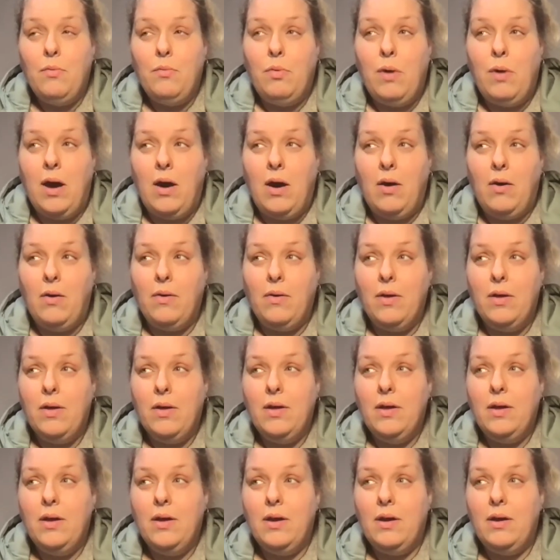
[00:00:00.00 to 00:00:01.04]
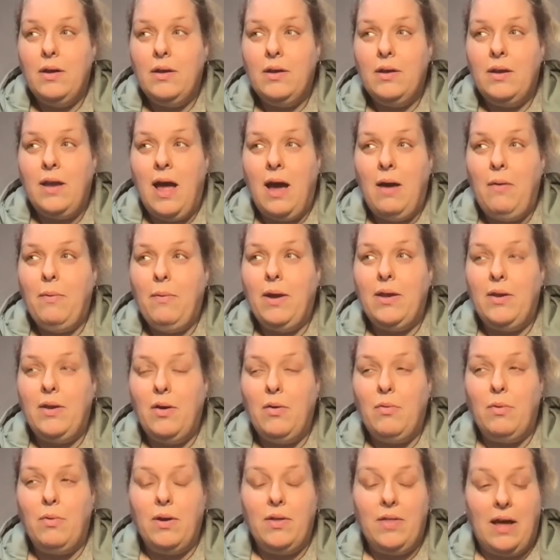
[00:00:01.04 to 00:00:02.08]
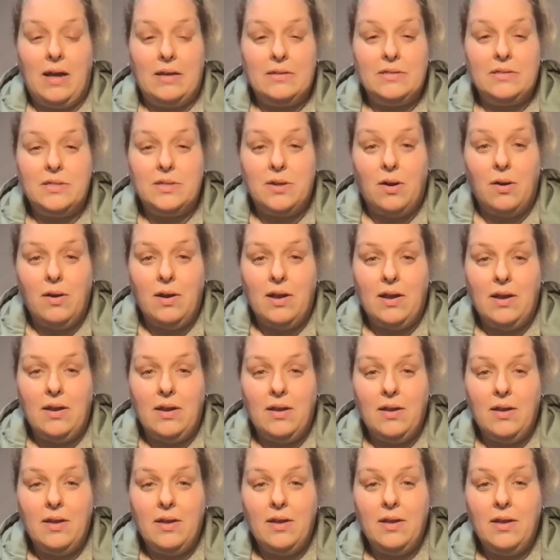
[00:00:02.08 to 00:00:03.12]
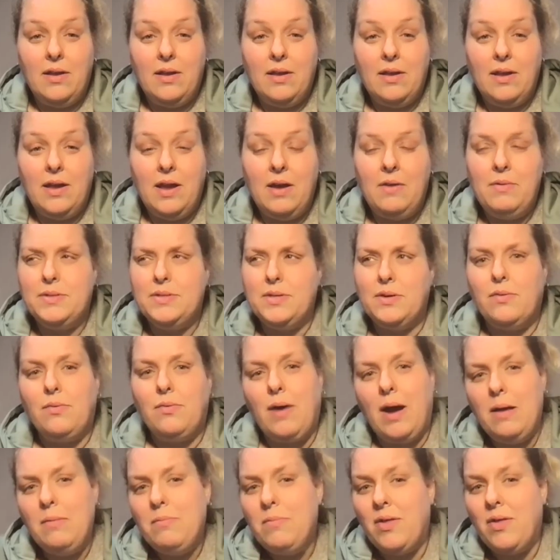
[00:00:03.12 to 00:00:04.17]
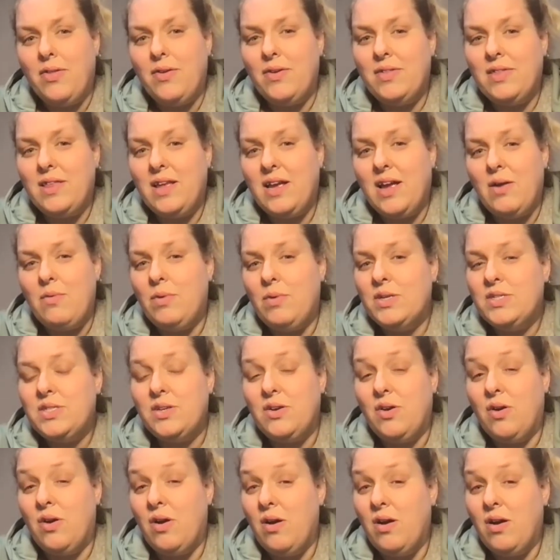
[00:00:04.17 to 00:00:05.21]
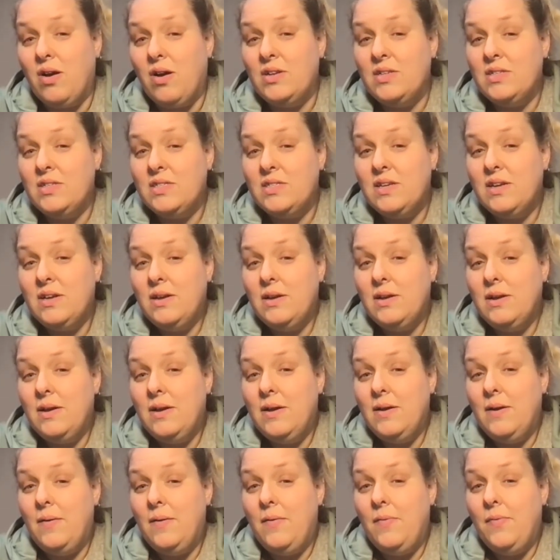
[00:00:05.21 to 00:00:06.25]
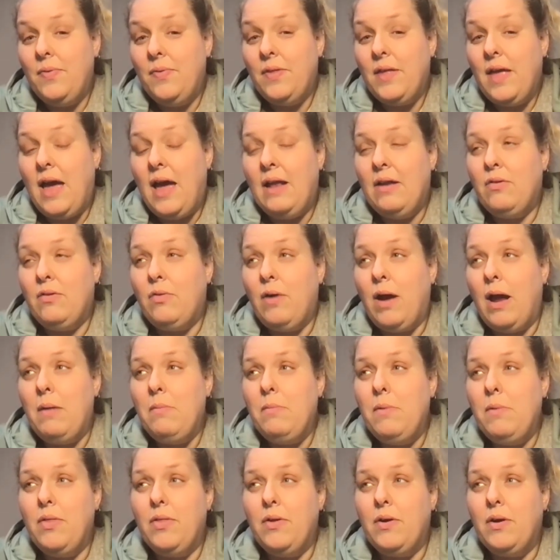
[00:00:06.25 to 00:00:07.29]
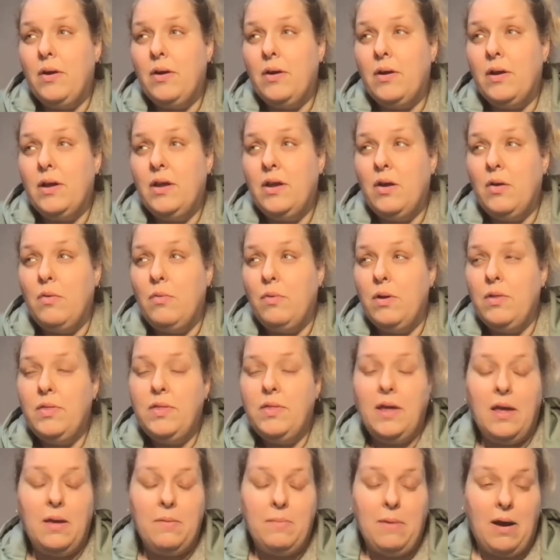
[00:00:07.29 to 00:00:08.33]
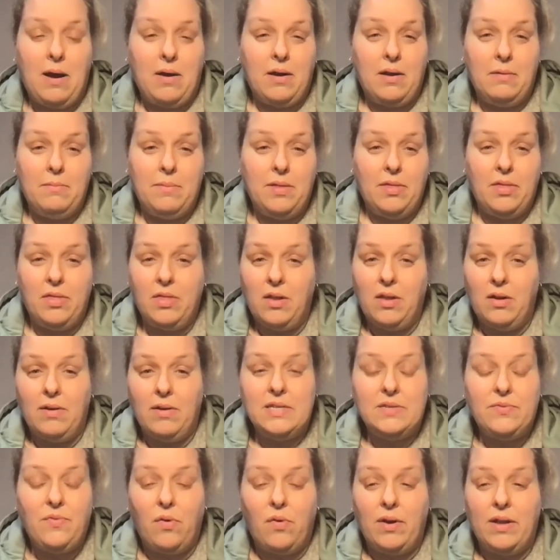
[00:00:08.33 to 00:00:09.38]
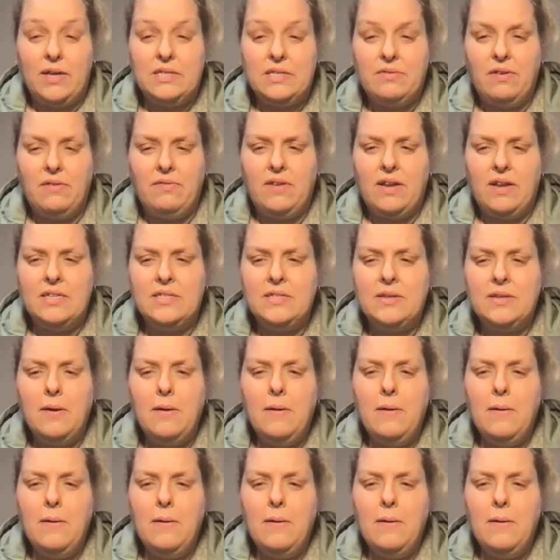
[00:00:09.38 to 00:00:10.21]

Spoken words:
Well, now we know where that started. It was a grandmother thing, it wasn't hers. And grandmother, we're thinking about the 30s, 40s, 50s.